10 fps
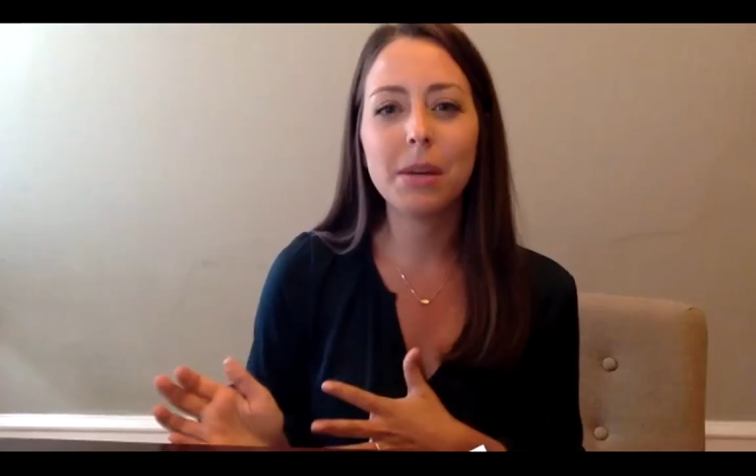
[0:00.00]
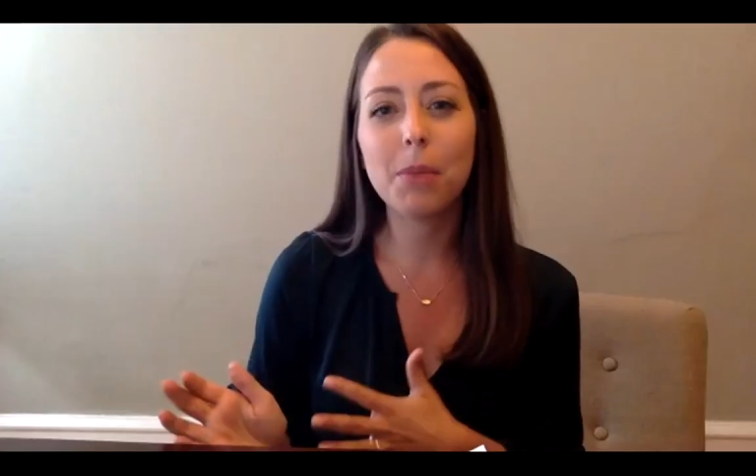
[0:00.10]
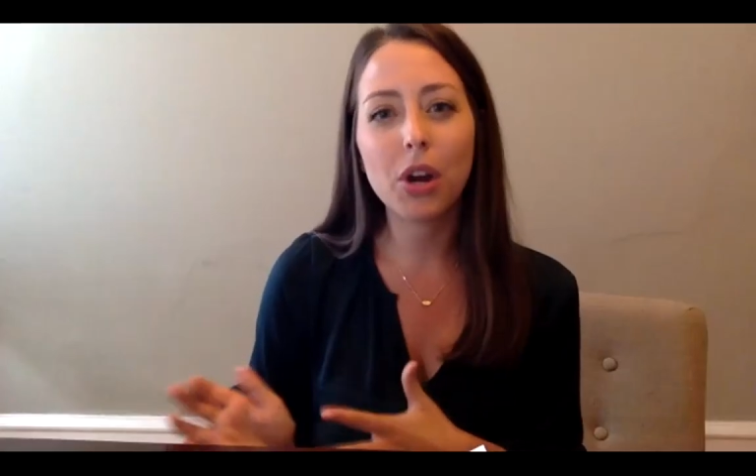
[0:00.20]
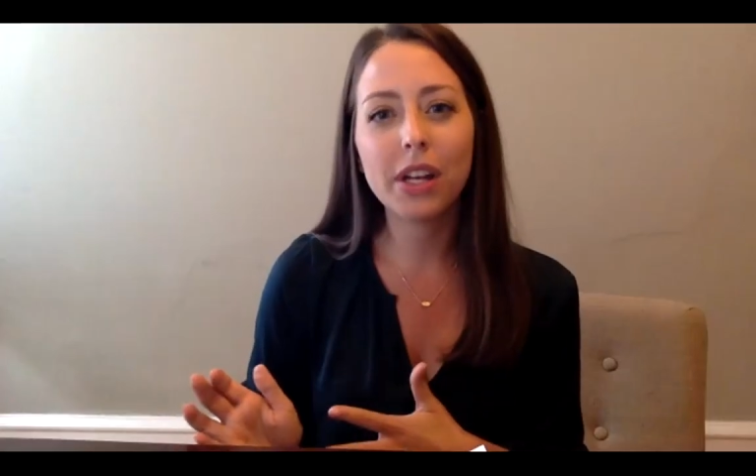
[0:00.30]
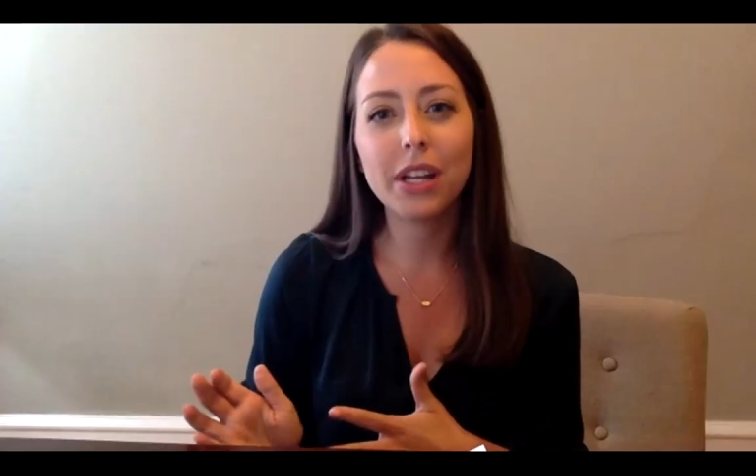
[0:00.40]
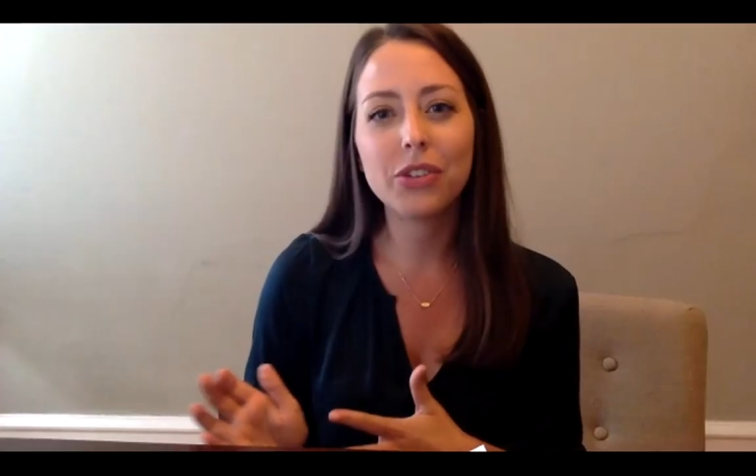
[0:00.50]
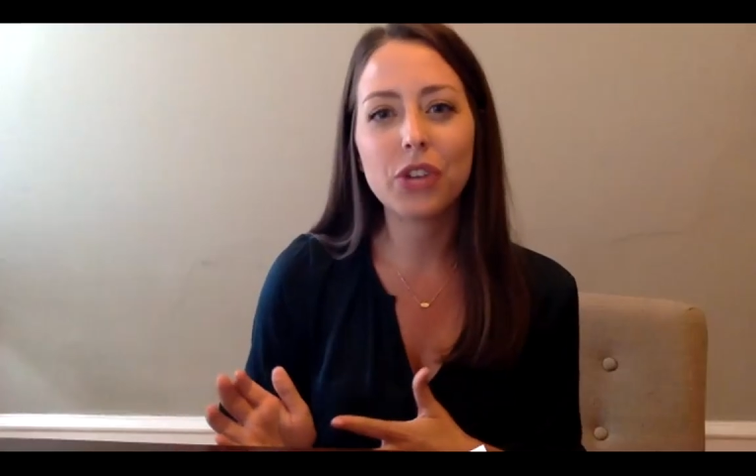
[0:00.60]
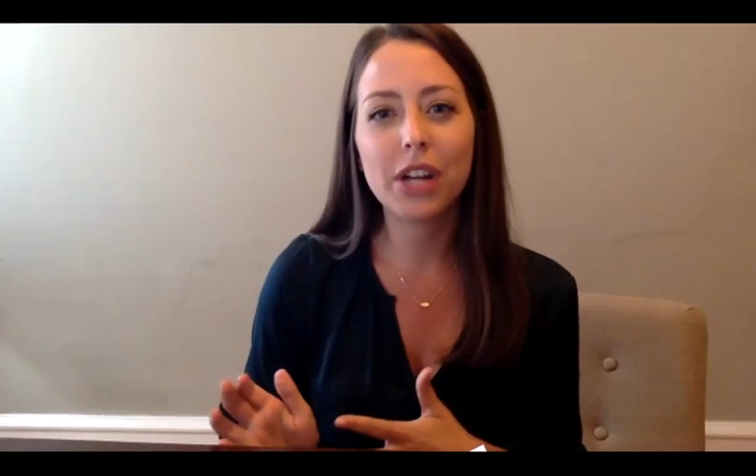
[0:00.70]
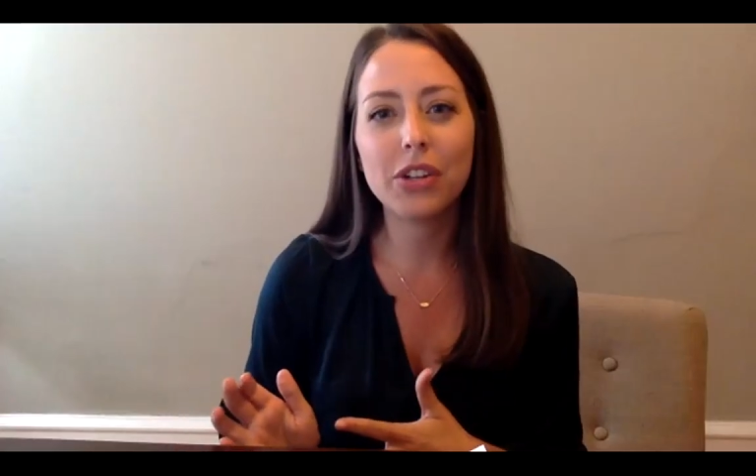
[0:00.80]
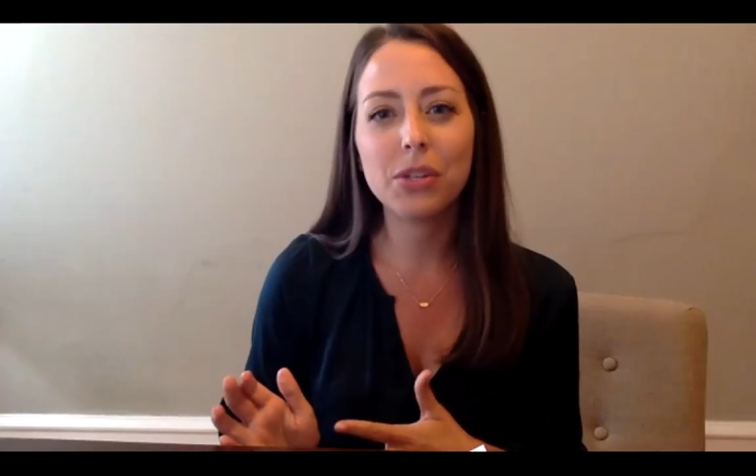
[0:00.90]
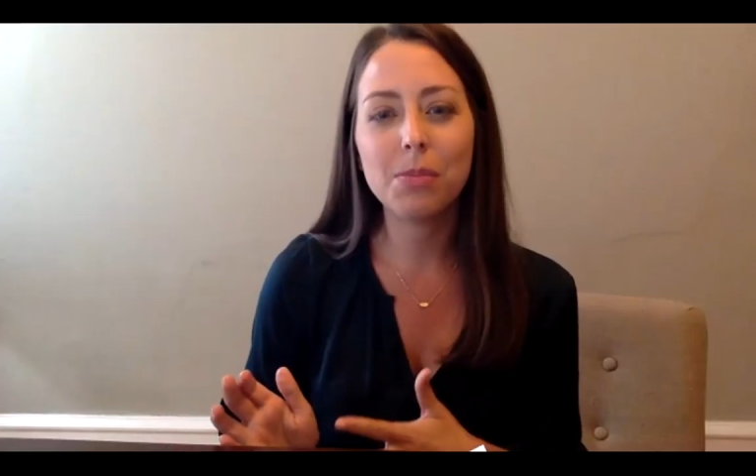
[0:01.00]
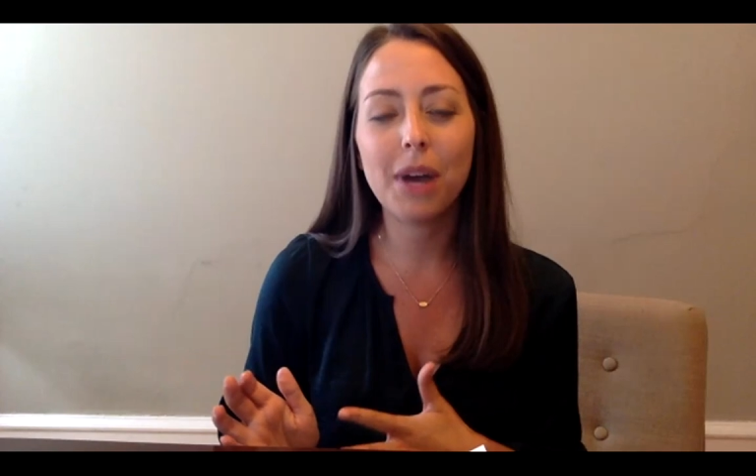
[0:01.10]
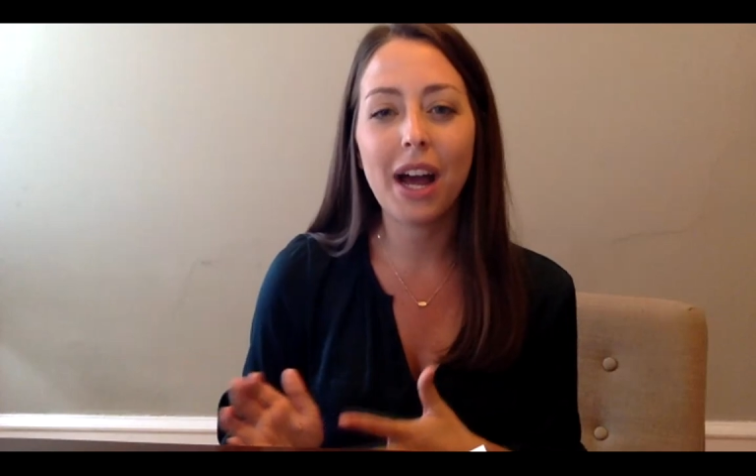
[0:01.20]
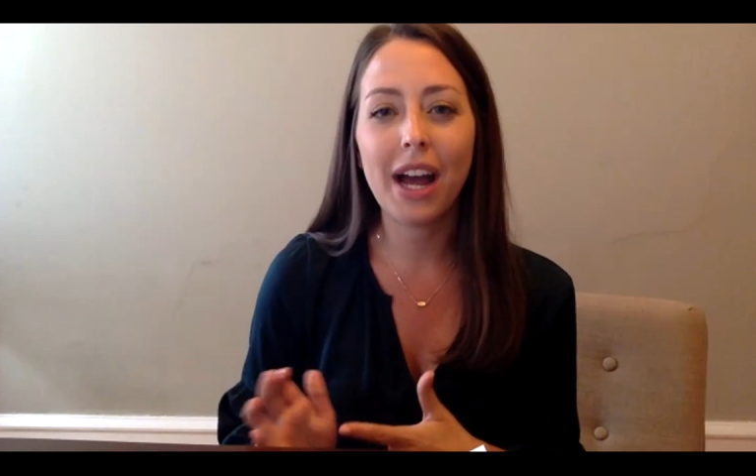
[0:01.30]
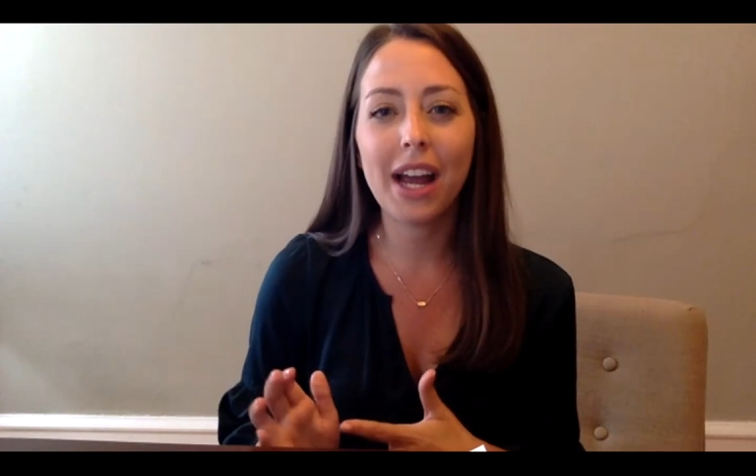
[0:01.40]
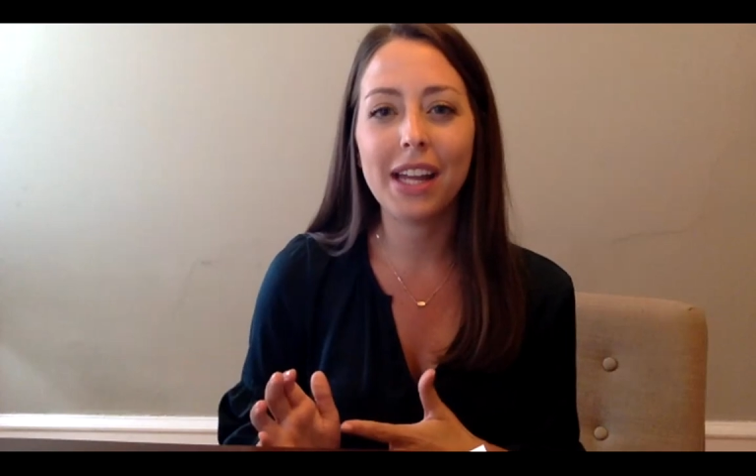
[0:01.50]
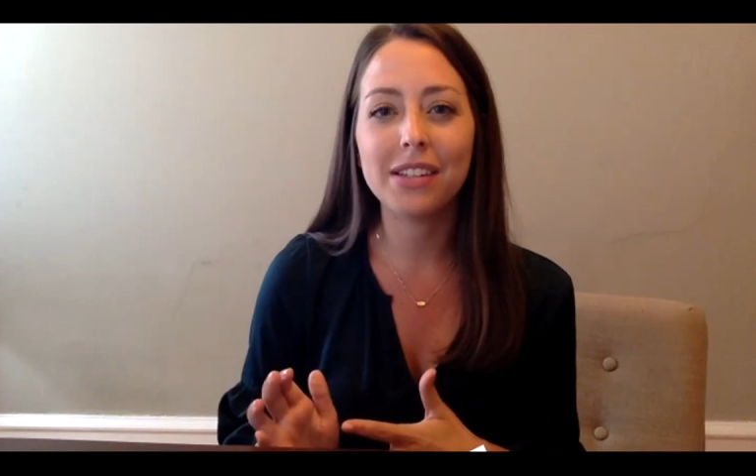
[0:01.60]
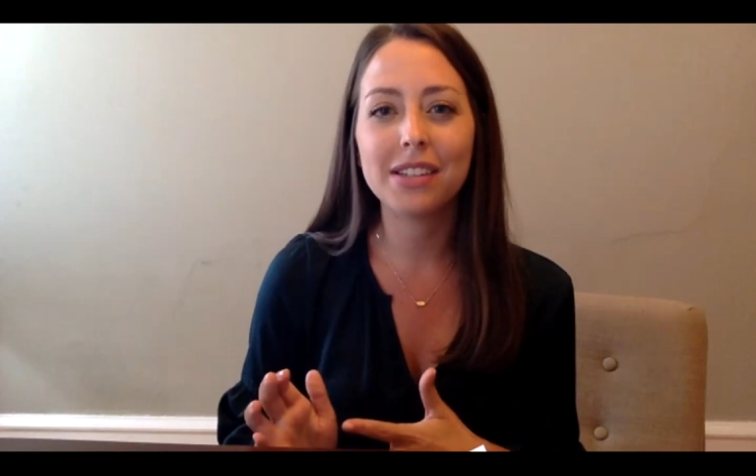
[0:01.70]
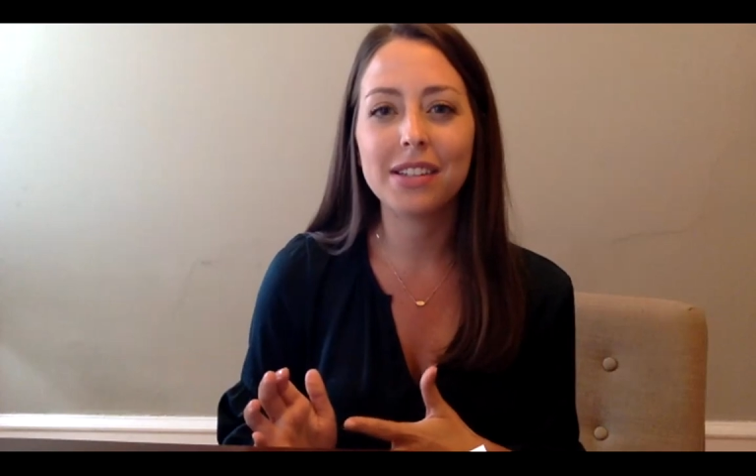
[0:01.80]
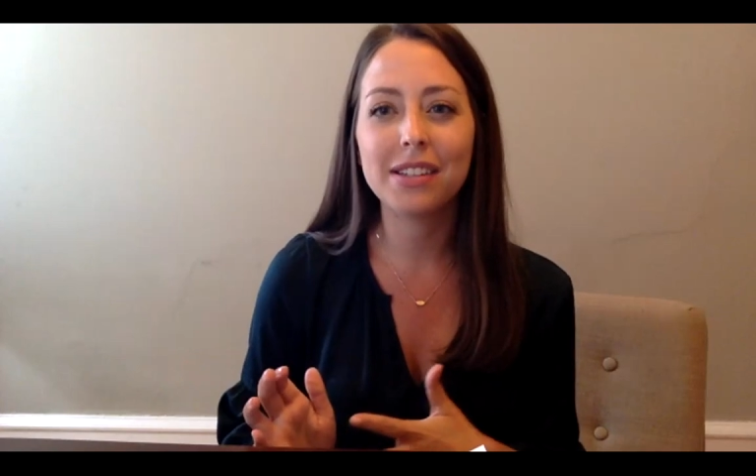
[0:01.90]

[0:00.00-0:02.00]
and marketing strategy behind